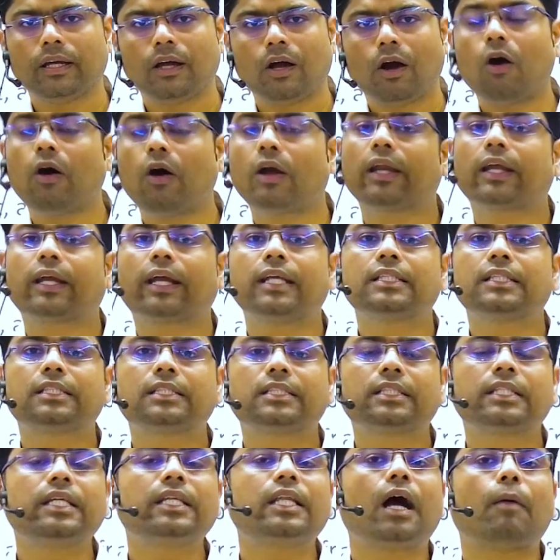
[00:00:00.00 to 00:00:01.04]
or can
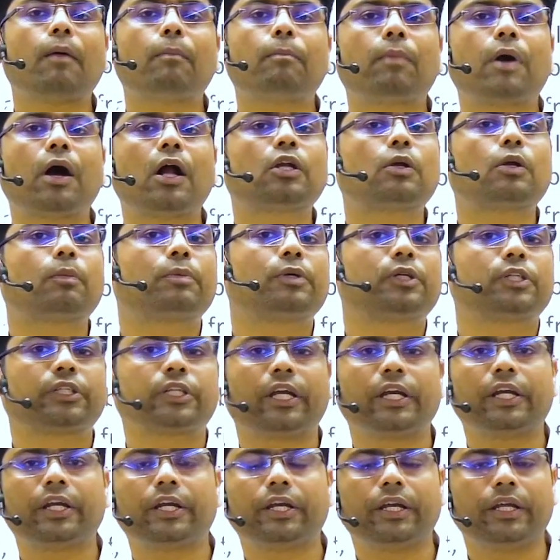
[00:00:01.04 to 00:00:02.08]
cede a part of its
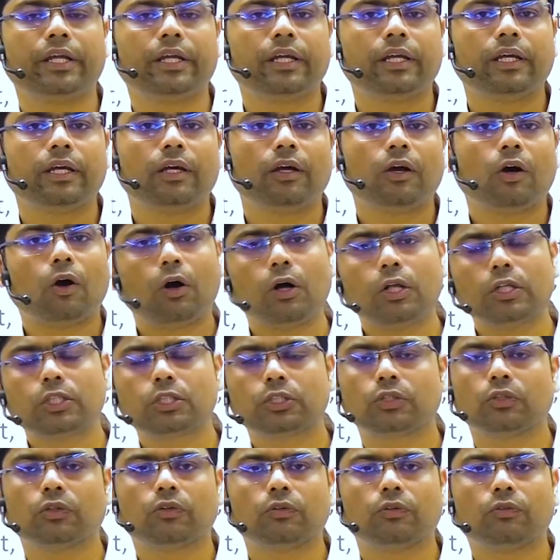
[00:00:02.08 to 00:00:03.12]
territory
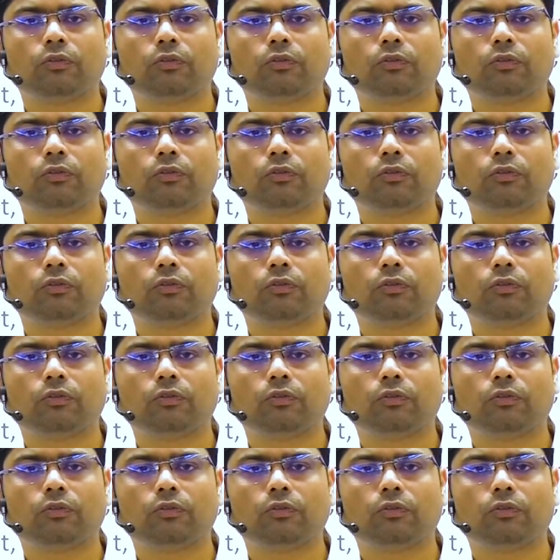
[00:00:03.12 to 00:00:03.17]
also.